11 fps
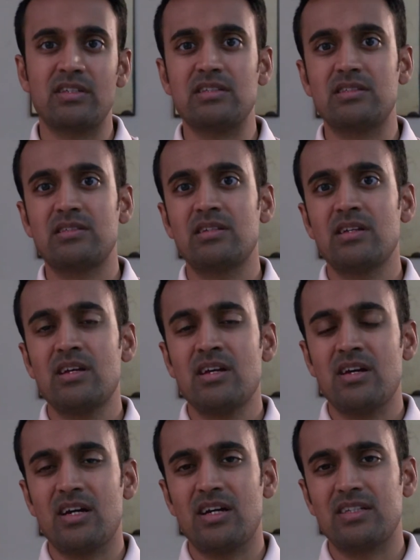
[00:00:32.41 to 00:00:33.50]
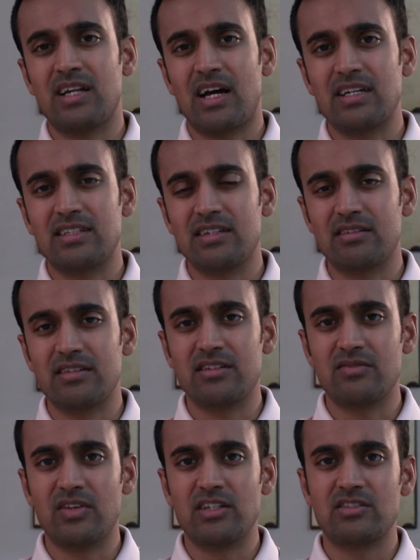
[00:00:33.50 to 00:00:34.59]
these dietary
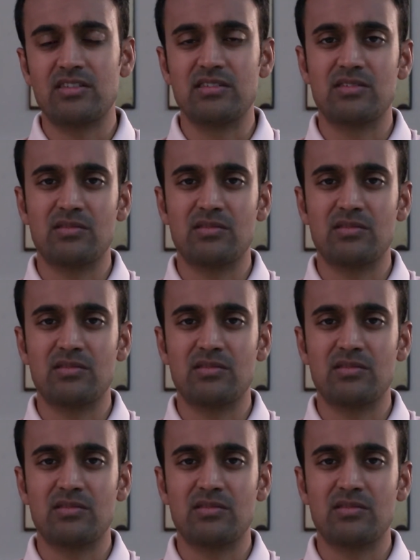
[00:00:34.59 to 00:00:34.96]
interventions.